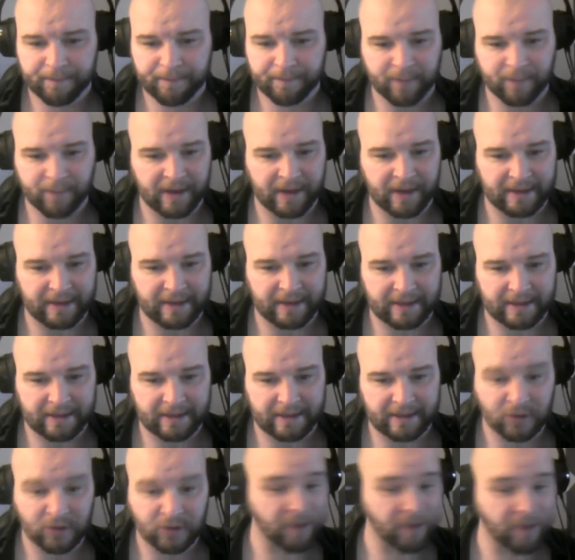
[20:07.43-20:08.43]
But
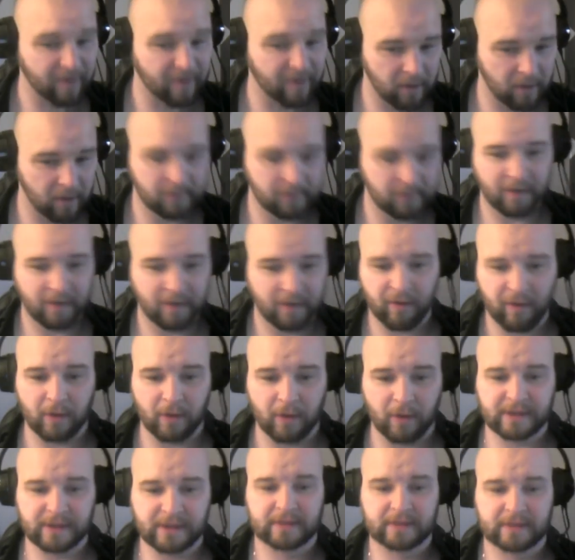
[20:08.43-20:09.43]
Toivo, of
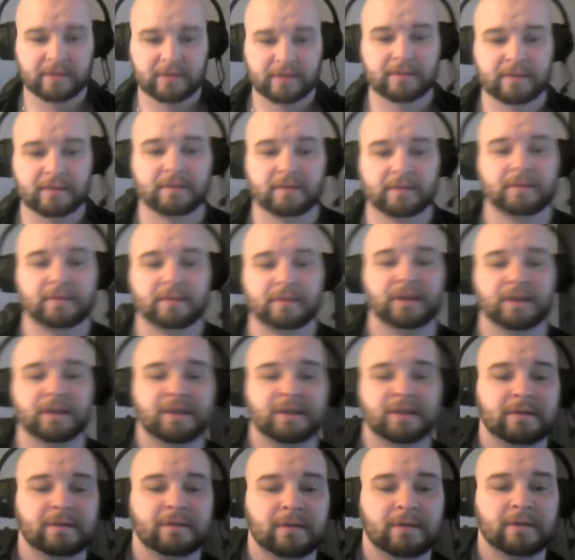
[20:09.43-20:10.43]
course,
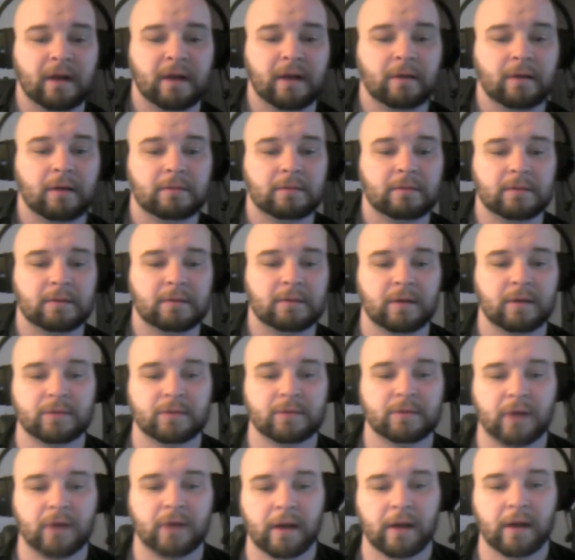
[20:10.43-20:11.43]
just, I'll
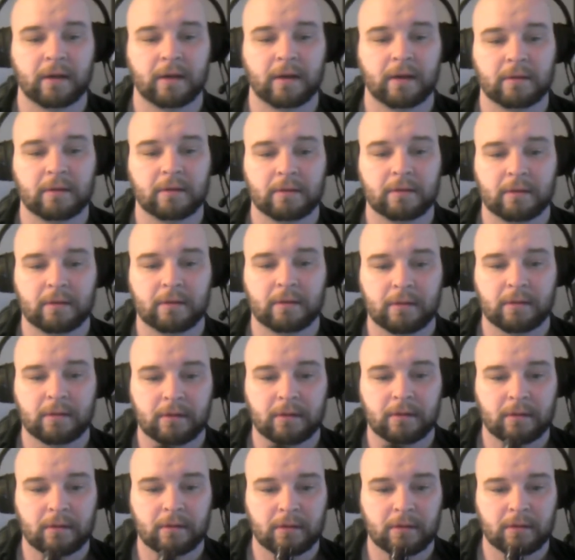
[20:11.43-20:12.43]
try to
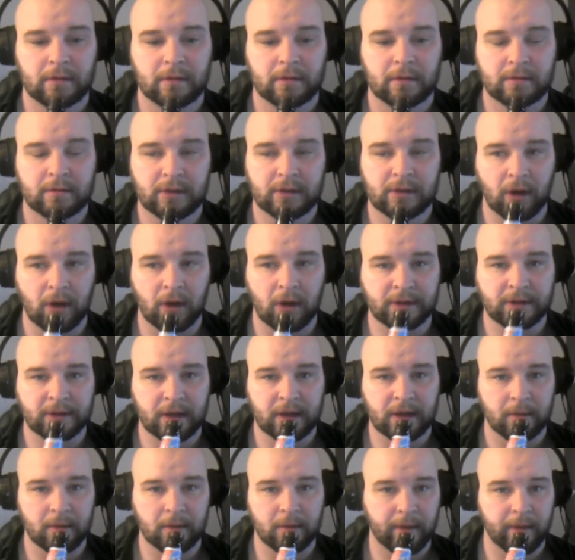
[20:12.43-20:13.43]
talk to
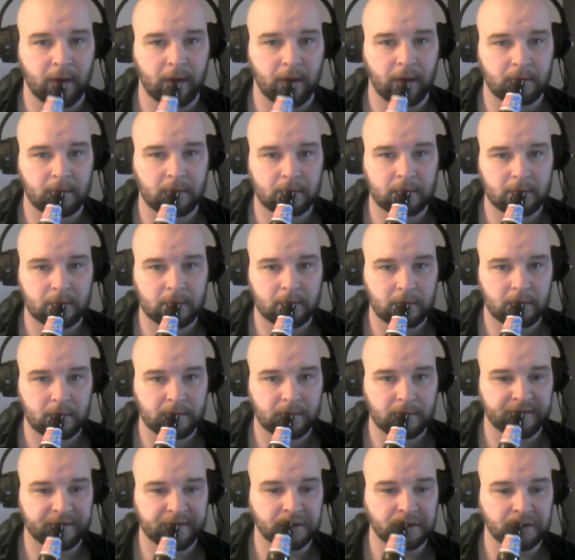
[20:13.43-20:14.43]
him about
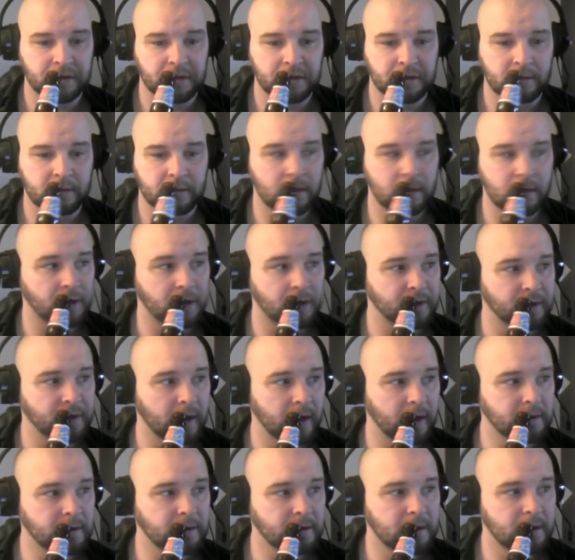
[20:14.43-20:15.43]
future
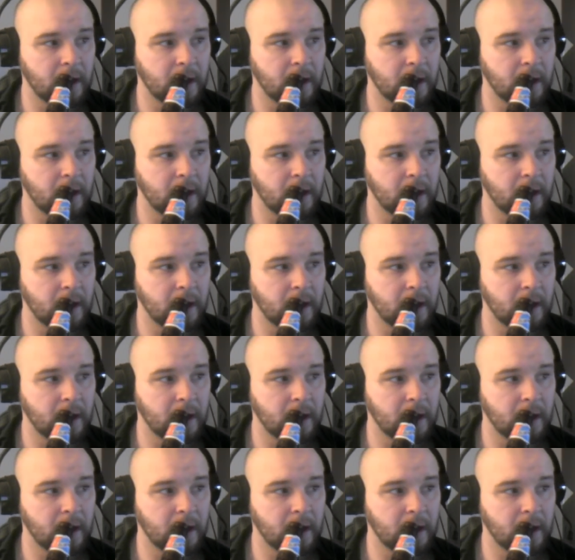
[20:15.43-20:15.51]
contracts.